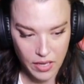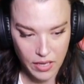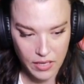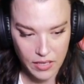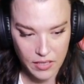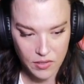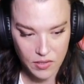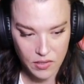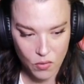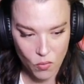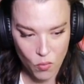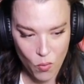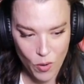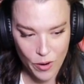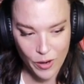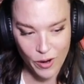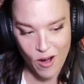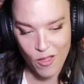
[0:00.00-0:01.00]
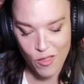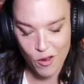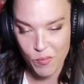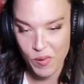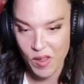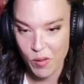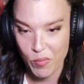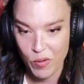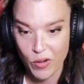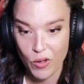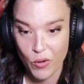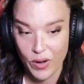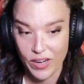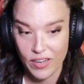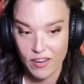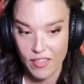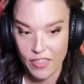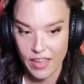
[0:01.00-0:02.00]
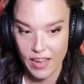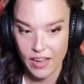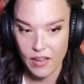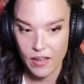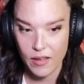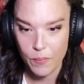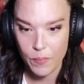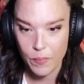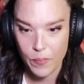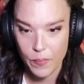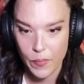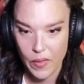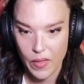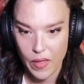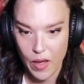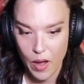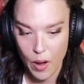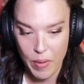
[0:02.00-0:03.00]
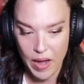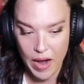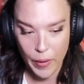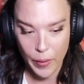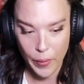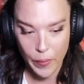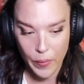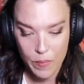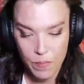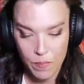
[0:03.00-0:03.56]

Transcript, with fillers: is what are other people going to think about